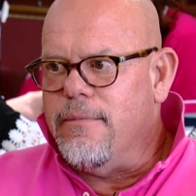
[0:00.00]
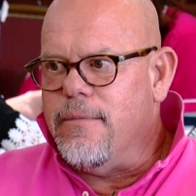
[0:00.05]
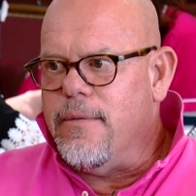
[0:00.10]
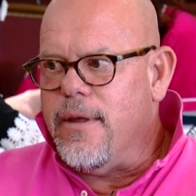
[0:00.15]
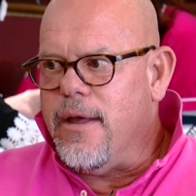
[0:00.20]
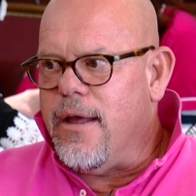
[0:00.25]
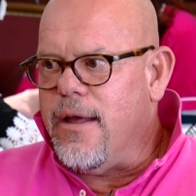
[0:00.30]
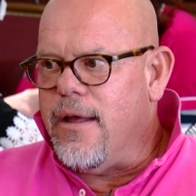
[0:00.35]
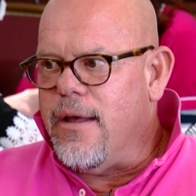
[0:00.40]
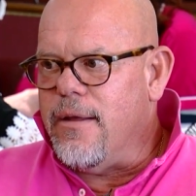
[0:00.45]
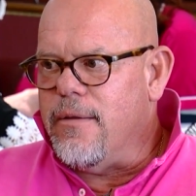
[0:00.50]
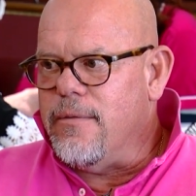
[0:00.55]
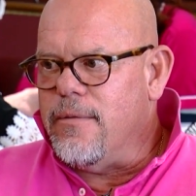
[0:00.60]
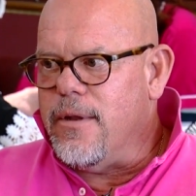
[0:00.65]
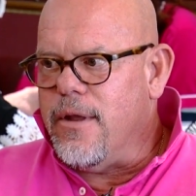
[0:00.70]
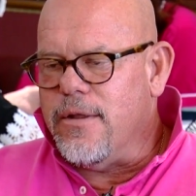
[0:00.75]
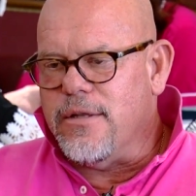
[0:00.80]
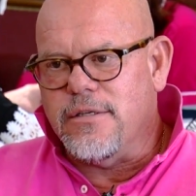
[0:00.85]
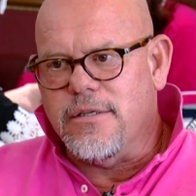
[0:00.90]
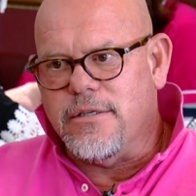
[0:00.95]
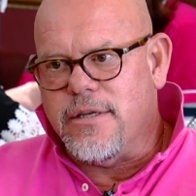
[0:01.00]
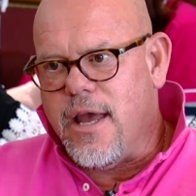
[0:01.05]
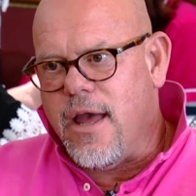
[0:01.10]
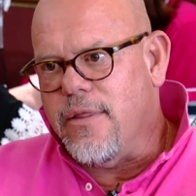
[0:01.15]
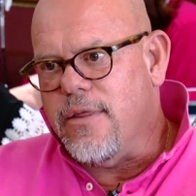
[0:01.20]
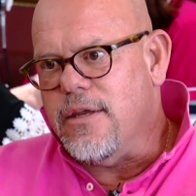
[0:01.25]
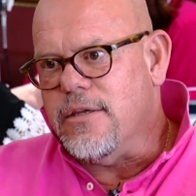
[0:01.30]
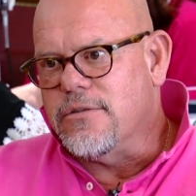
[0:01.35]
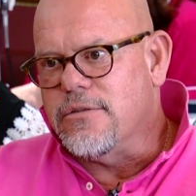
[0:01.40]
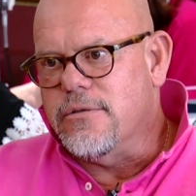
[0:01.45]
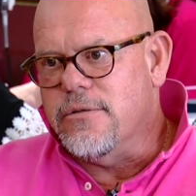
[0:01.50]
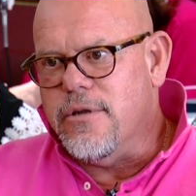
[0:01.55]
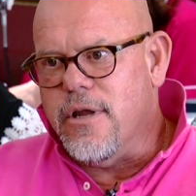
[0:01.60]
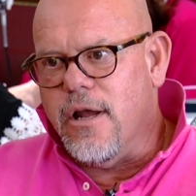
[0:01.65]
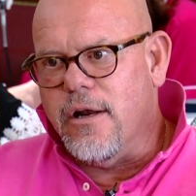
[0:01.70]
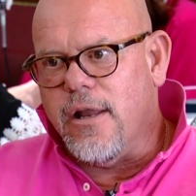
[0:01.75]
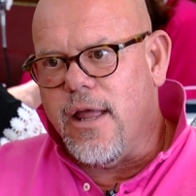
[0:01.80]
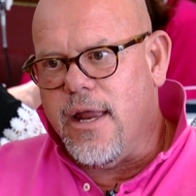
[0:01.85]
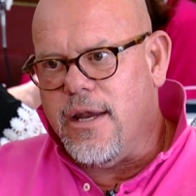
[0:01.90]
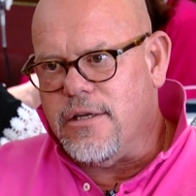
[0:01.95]
Uh, you know, this is how these
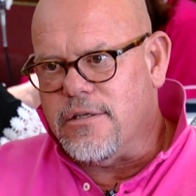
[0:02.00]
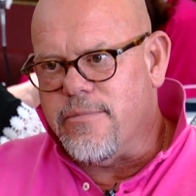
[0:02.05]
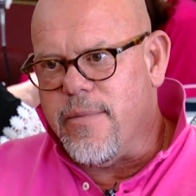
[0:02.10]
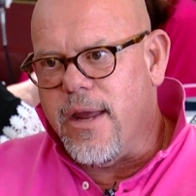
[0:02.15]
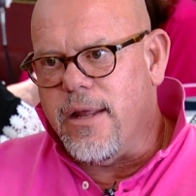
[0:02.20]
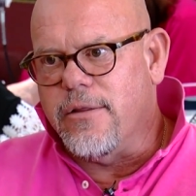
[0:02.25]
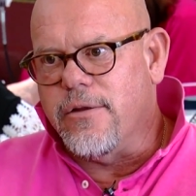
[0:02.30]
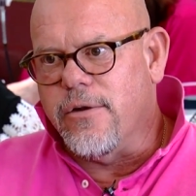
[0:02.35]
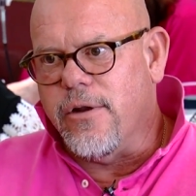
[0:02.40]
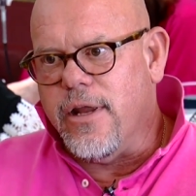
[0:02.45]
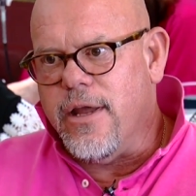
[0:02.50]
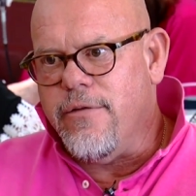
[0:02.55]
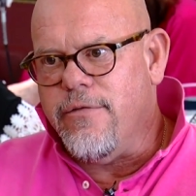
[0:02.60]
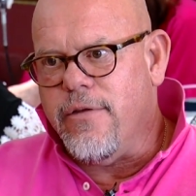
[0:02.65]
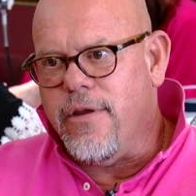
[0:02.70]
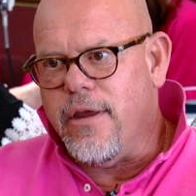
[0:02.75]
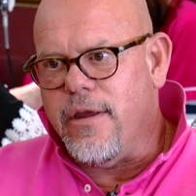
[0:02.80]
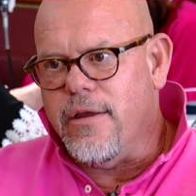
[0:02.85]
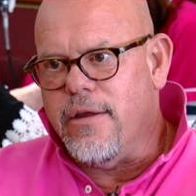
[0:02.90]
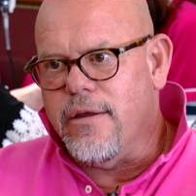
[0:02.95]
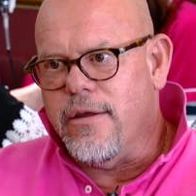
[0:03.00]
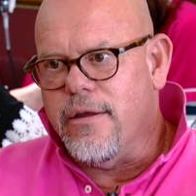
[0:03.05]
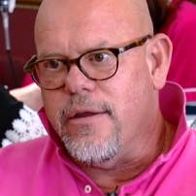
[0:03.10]
young ladies make their living.